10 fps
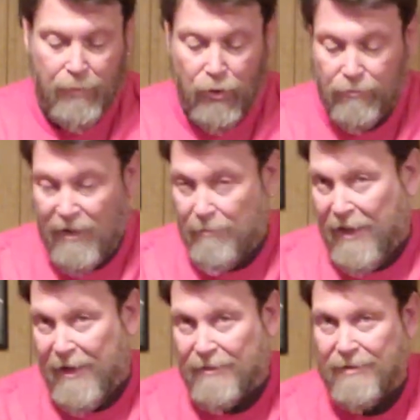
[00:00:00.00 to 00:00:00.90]
pulled my
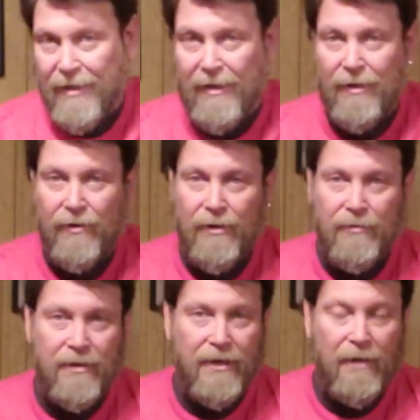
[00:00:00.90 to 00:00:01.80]
pants down. And
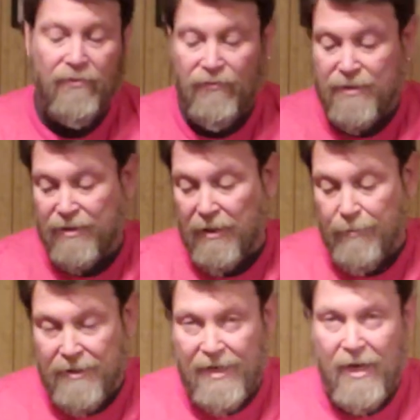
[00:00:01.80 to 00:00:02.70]
it kept
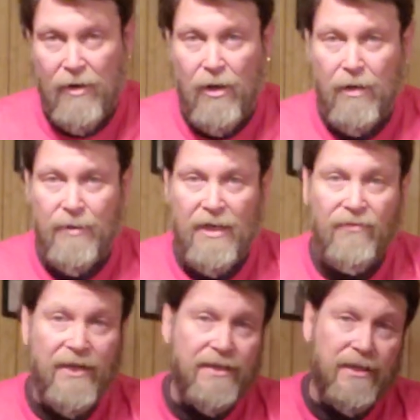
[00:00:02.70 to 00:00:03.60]
slipping down on me.
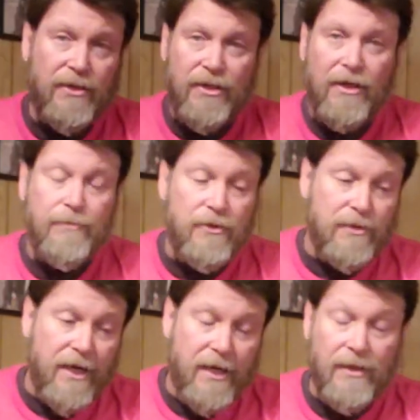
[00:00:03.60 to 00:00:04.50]
If I cinched it up too
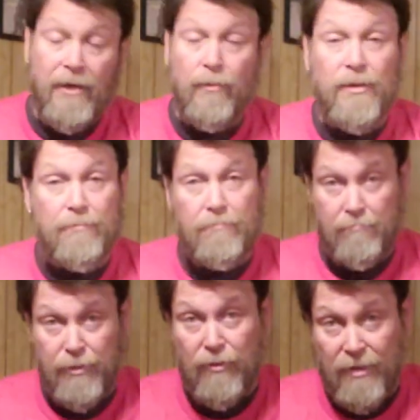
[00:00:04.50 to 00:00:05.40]
tight, then it was
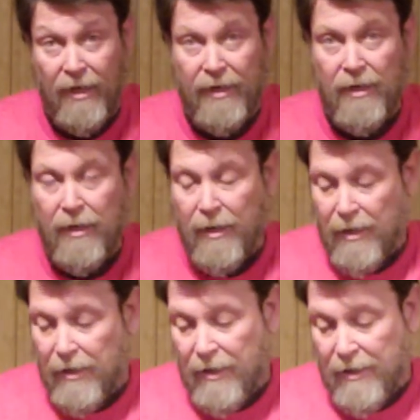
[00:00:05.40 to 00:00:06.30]
too tight,
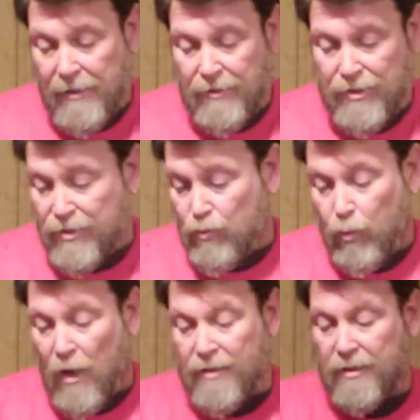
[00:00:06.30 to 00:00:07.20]
and it just
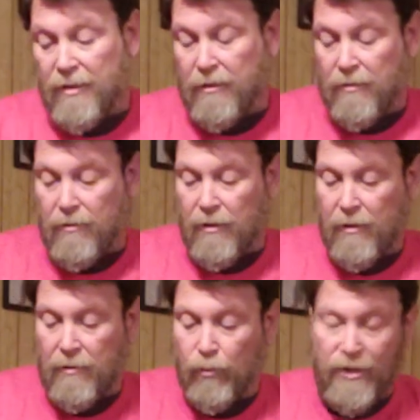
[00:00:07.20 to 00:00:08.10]
wasn't
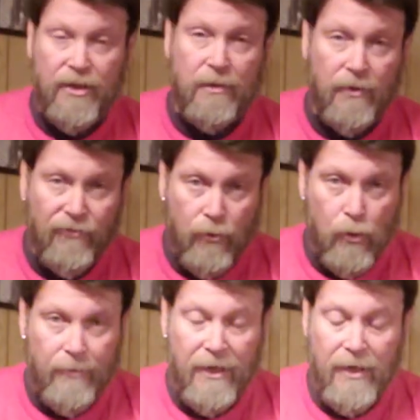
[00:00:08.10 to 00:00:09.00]
reasonable
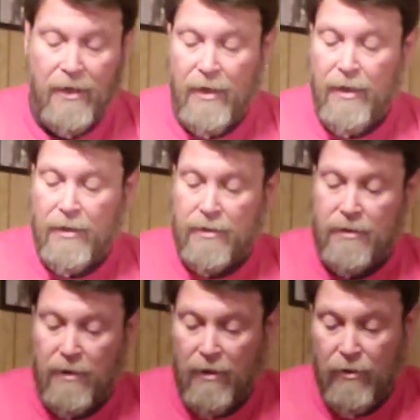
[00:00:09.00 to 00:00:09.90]
for me.
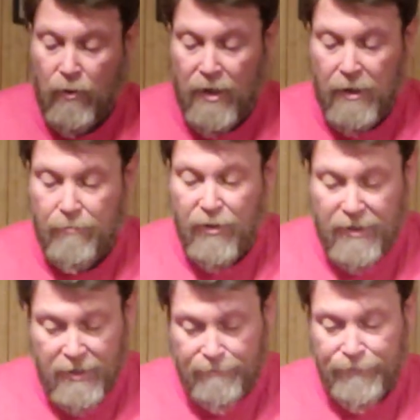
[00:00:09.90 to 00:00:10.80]
So,
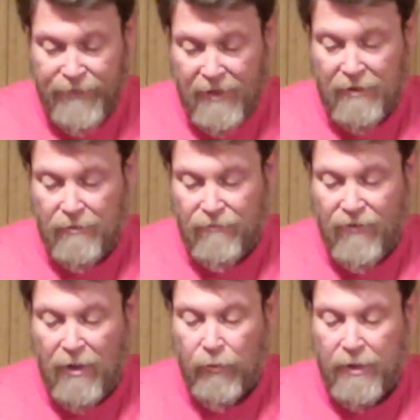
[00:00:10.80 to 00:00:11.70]
but in
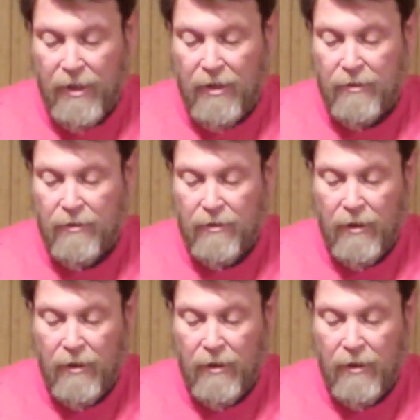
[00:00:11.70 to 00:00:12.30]
following on,